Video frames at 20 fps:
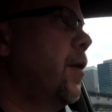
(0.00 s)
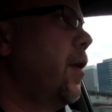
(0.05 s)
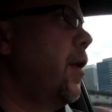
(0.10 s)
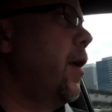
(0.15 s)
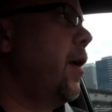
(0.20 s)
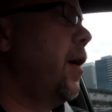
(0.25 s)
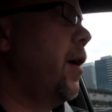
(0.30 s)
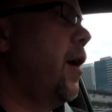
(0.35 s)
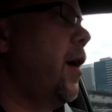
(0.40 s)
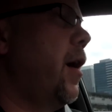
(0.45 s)

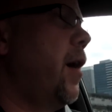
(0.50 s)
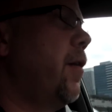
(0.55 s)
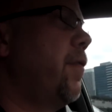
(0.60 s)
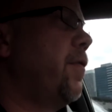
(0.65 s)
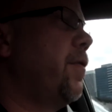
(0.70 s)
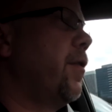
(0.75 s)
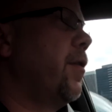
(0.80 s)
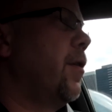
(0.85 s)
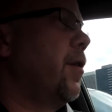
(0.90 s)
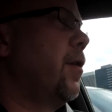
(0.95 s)
thank God
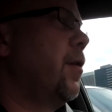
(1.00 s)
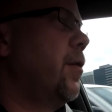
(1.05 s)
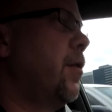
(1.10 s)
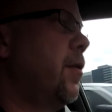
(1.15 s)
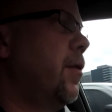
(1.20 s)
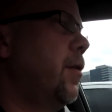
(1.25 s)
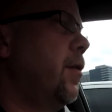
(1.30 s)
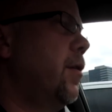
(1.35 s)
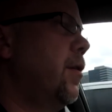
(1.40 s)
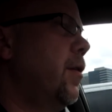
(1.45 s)
for
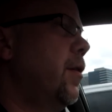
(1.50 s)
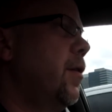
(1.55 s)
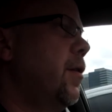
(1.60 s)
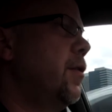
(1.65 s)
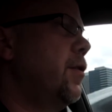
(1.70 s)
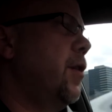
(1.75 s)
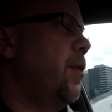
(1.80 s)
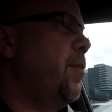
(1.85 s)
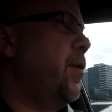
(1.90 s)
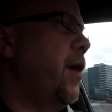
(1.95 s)

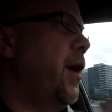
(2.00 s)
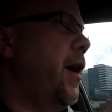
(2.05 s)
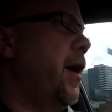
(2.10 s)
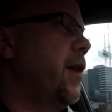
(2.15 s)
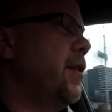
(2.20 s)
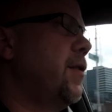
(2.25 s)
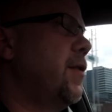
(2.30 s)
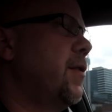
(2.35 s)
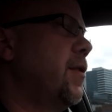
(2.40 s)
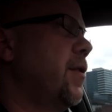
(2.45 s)

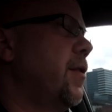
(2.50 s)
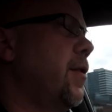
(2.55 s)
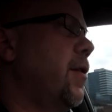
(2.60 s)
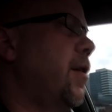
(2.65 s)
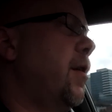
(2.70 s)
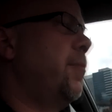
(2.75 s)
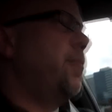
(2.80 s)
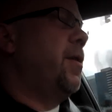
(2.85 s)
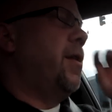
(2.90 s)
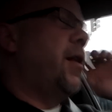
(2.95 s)
GPS or
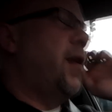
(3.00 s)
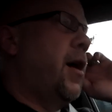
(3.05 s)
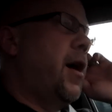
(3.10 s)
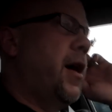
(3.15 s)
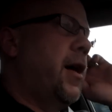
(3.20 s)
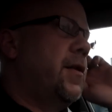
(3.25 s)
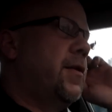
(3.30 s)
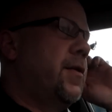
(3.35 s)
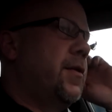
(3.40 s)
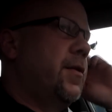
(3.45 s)
I'd be
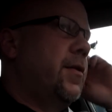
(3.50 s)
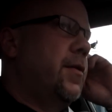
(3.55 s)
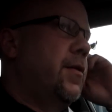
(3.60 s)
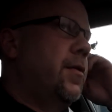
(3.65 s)
lost. A